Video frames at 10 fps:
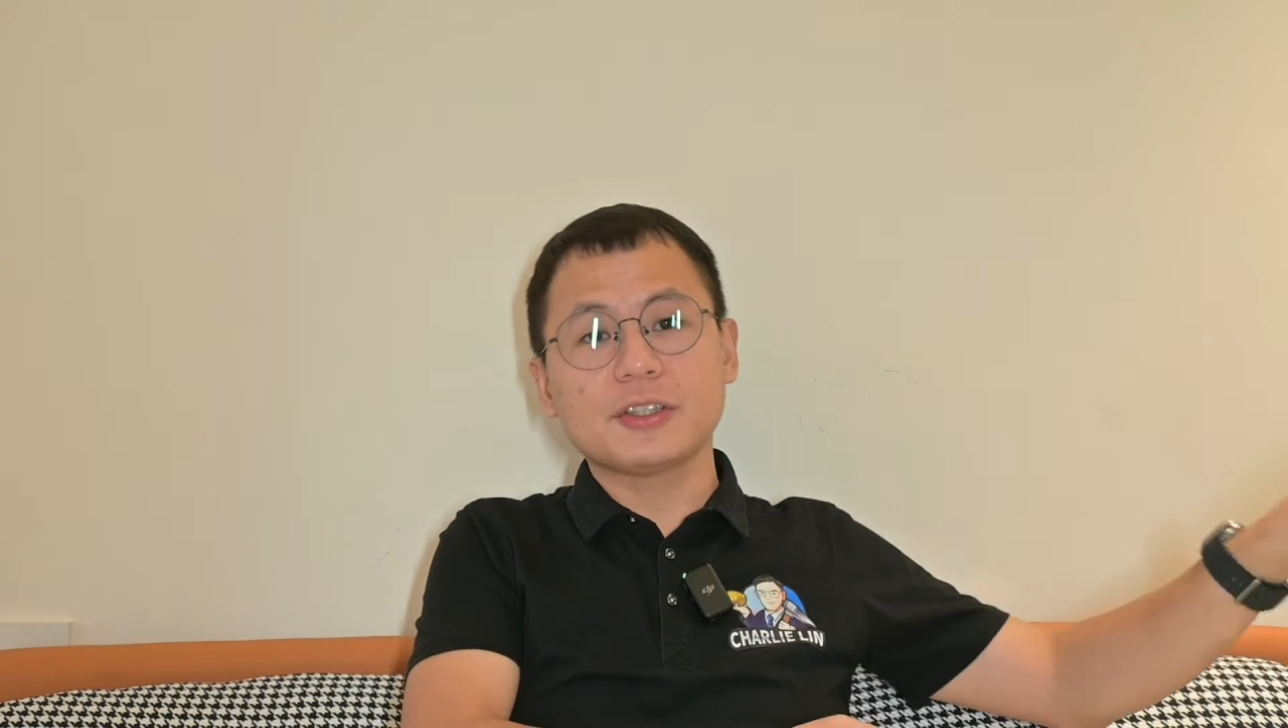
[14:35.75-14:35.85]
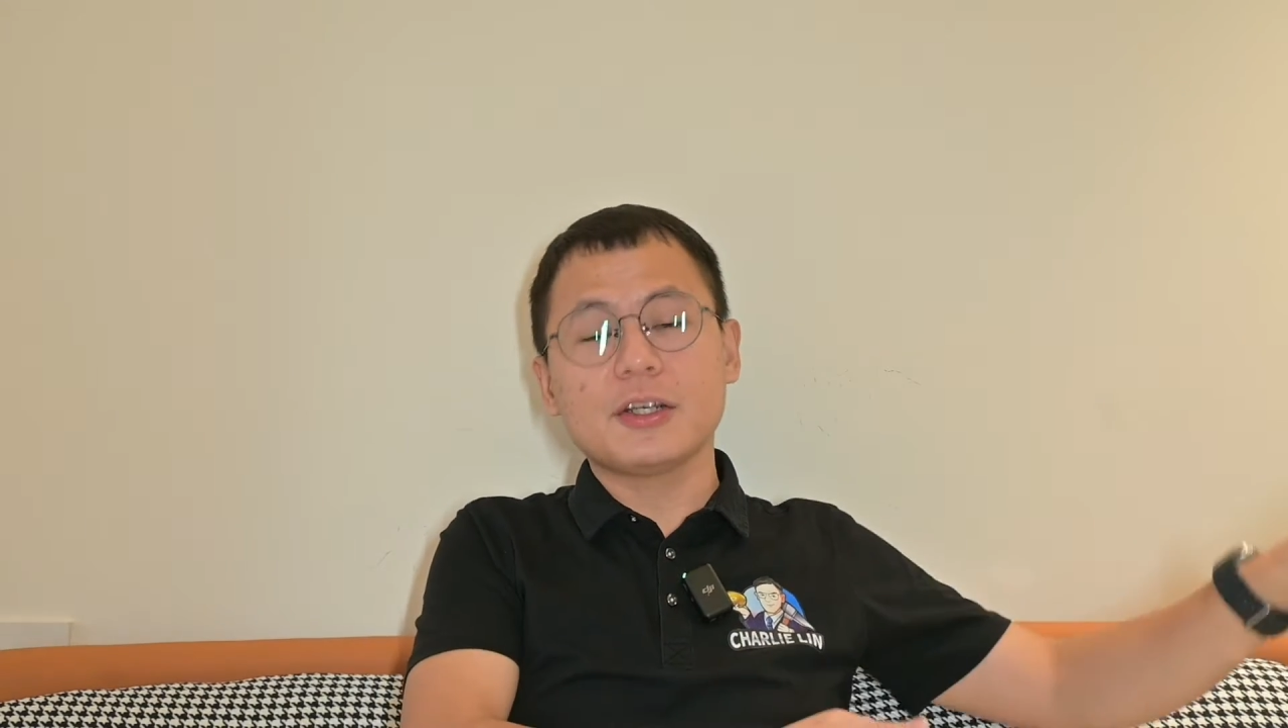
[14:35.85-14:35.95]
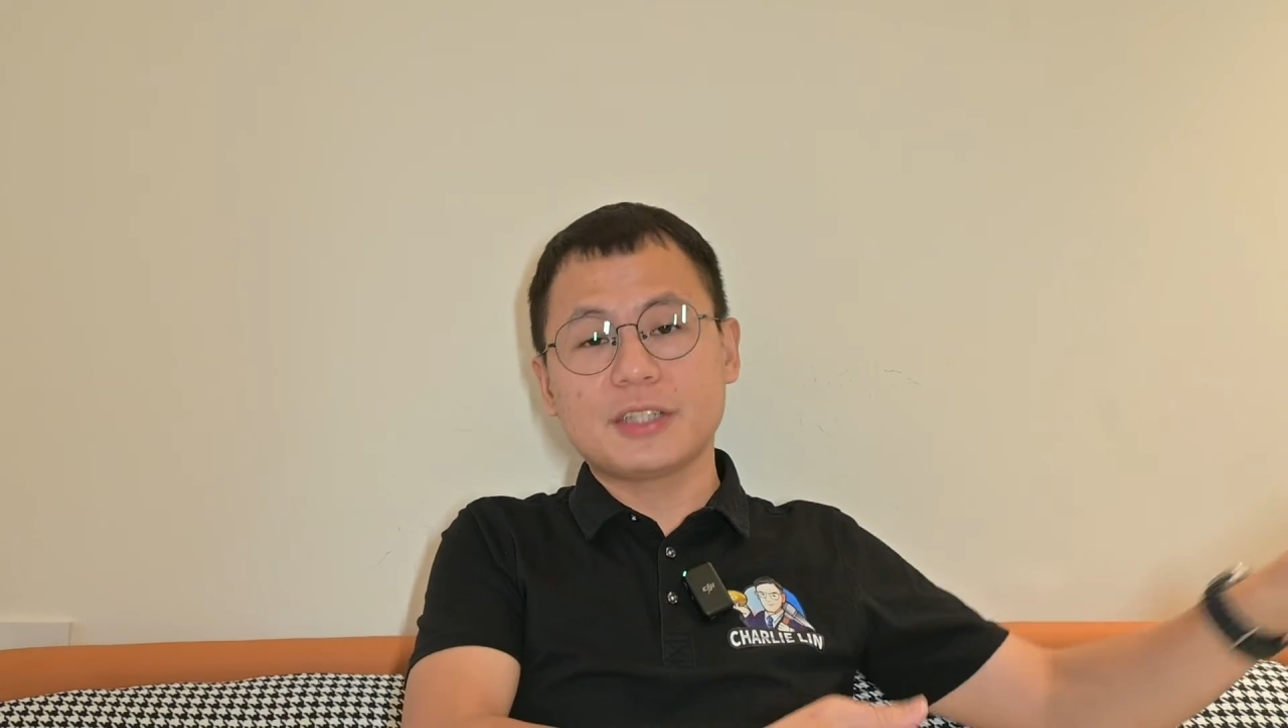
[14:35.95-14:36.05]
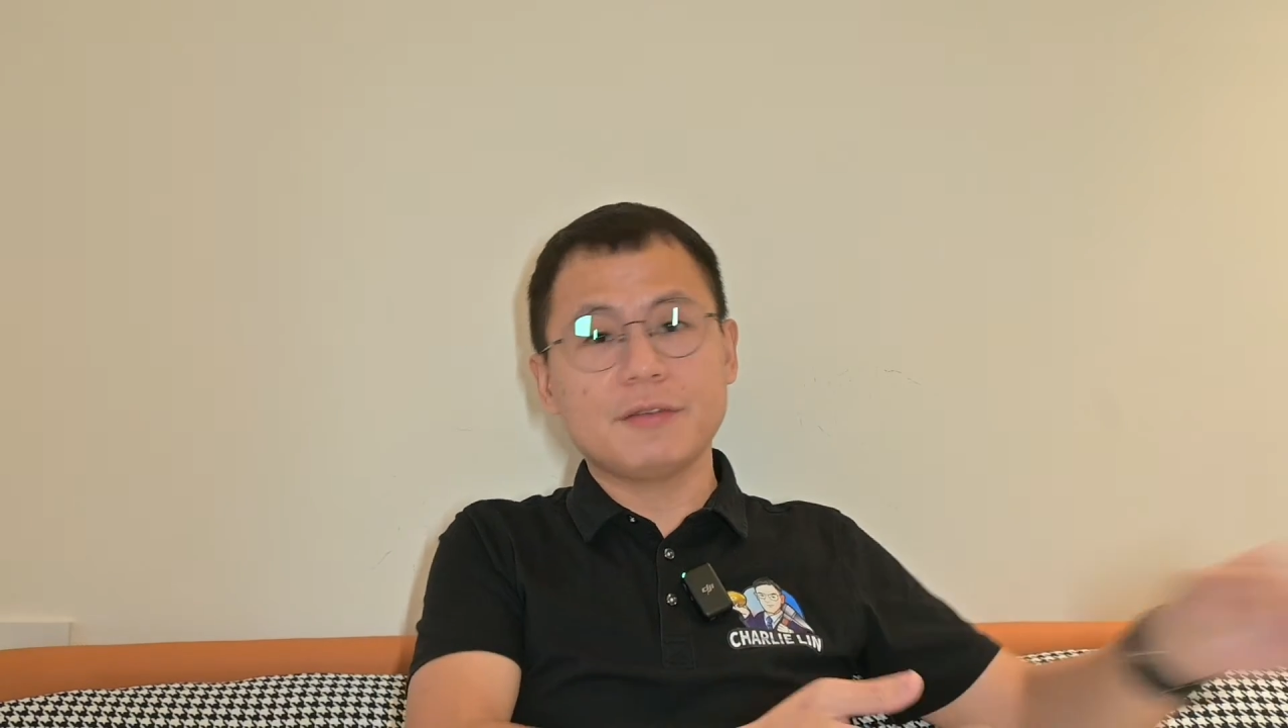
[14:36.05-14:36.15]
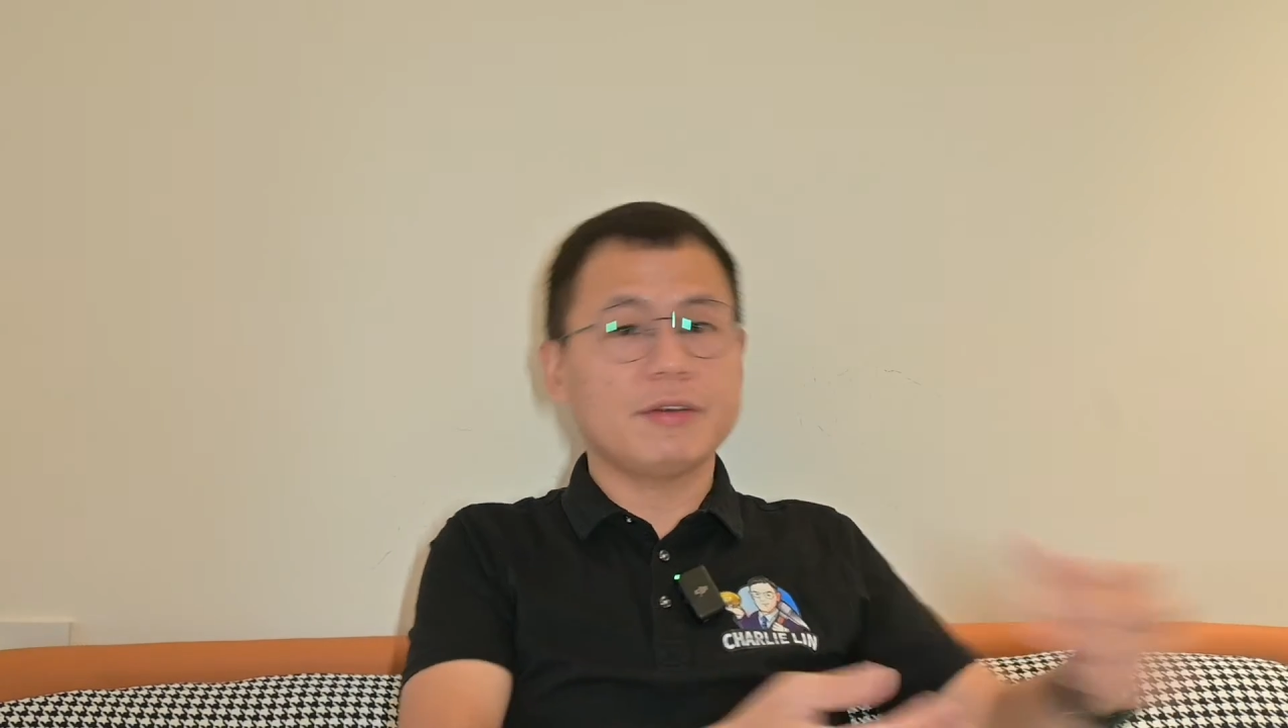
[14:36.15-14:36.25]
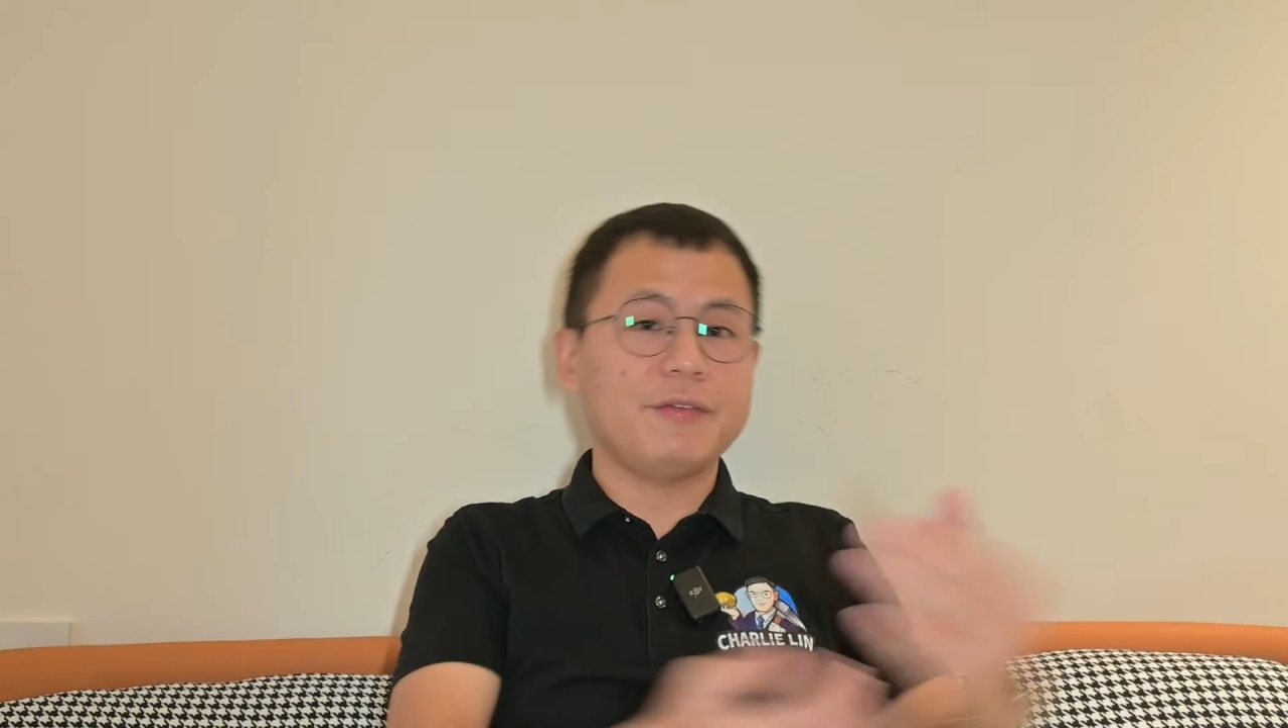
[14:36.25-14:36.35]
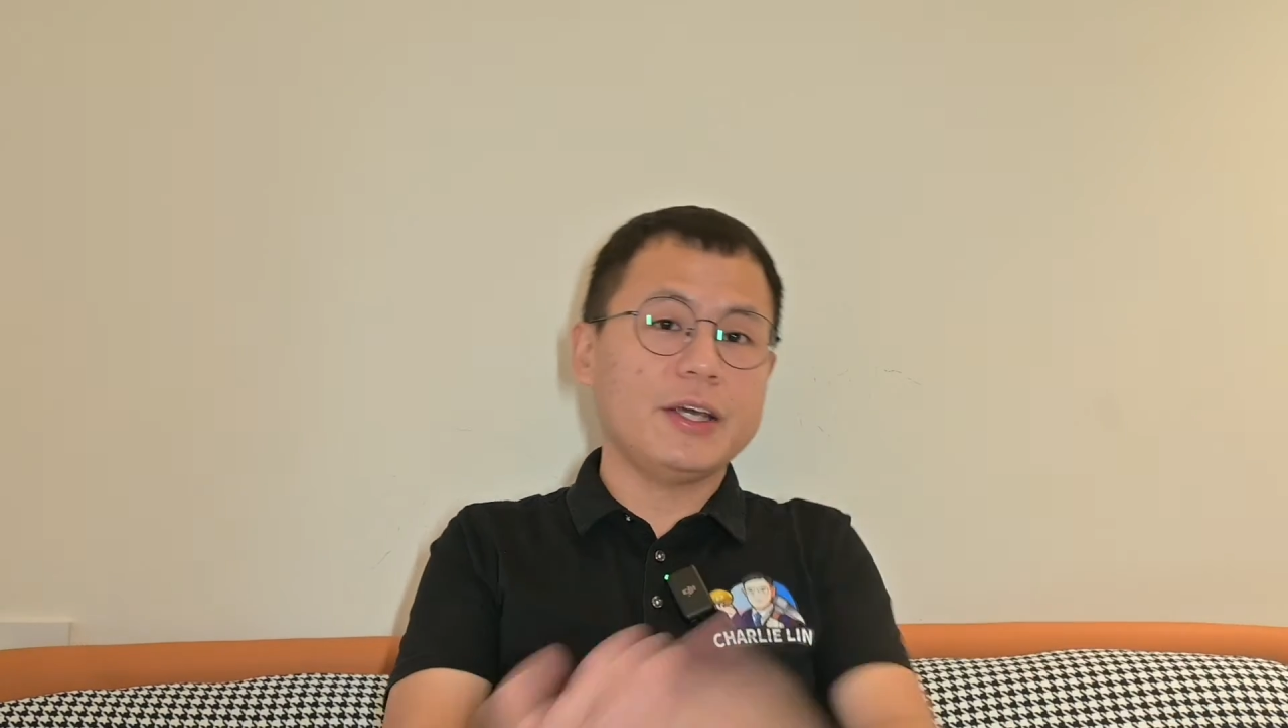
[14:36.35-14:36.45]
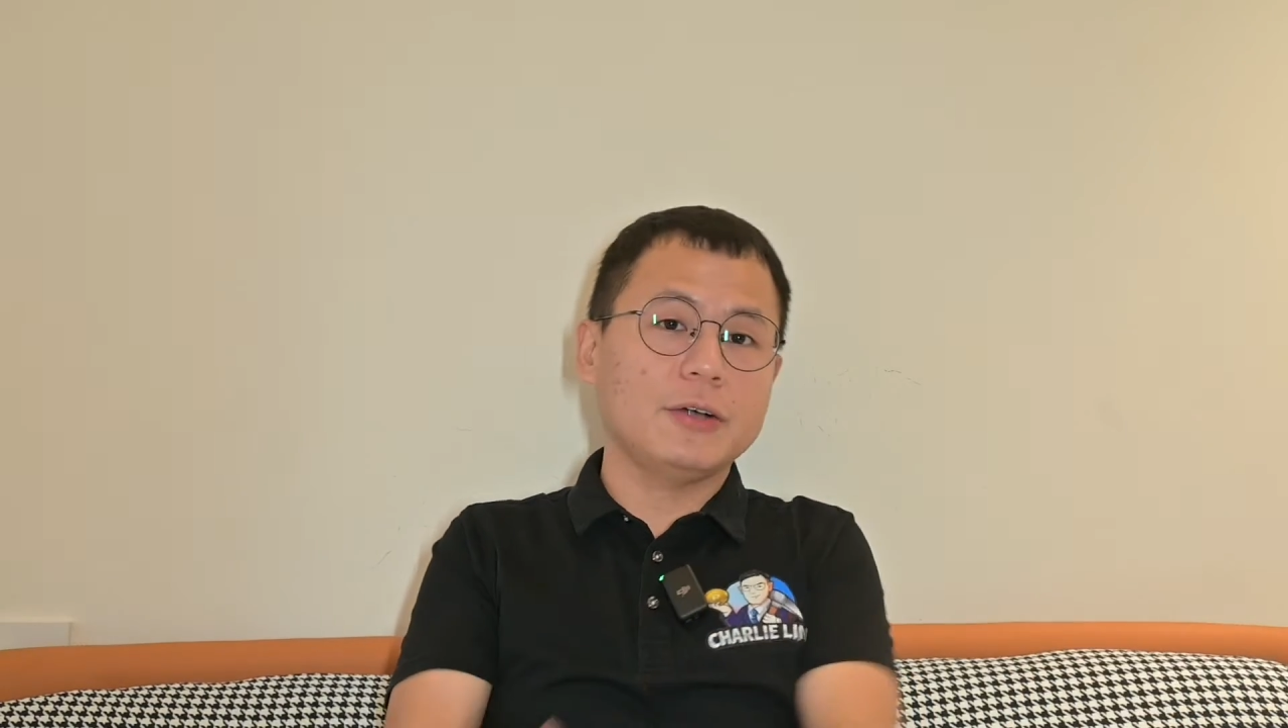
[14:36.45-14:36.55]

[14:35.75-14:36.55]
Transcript: not delivering